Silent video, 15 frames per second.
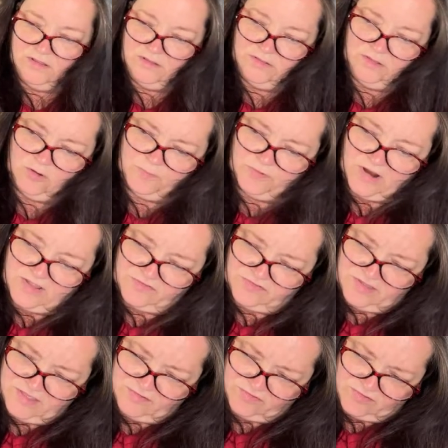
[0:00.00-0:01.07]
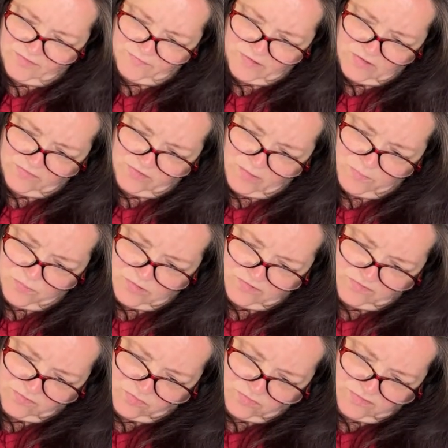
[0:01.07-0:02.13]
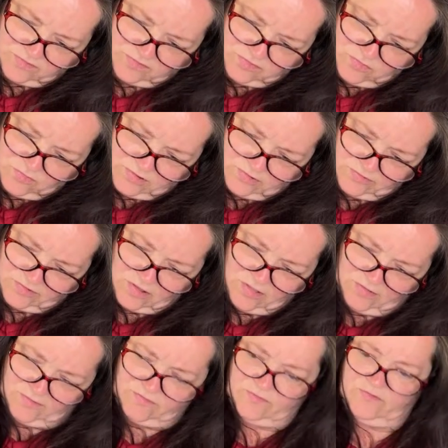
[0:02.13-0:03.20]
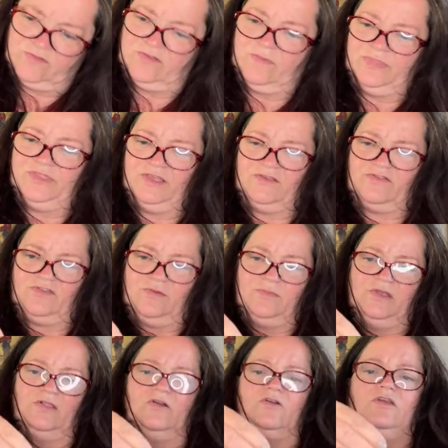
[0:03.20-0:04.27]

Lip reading: They're pricey. His stuff goes upwards towards $200 for something similar.